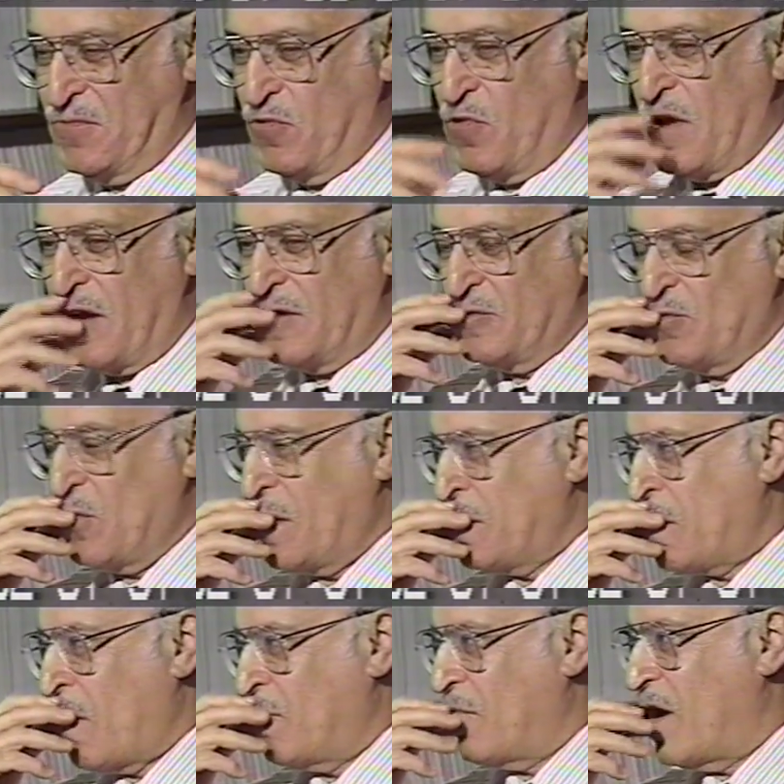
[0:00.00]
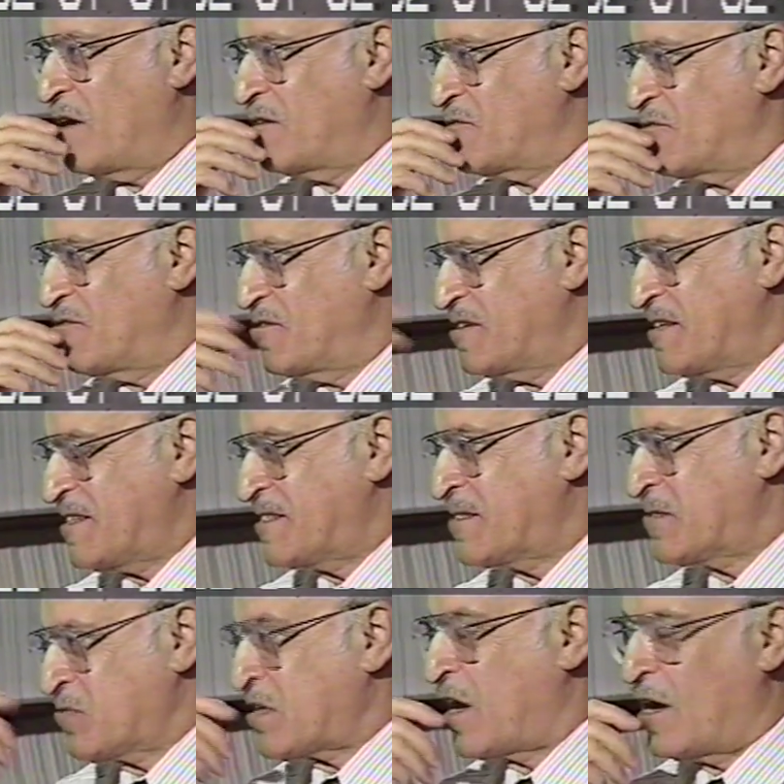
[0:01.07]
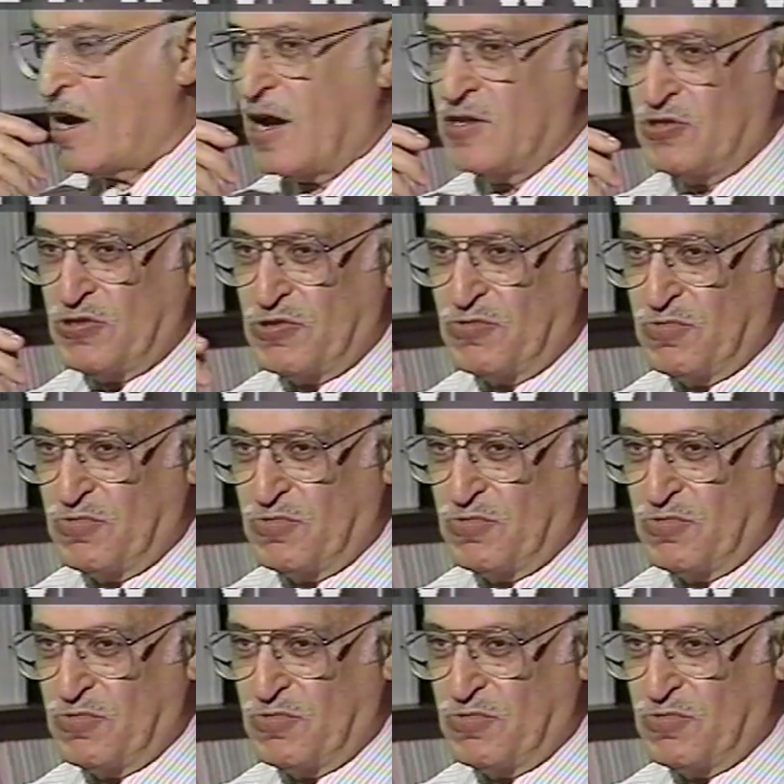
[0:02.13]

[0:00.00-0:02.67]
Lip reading: we are doing microorgan cultures,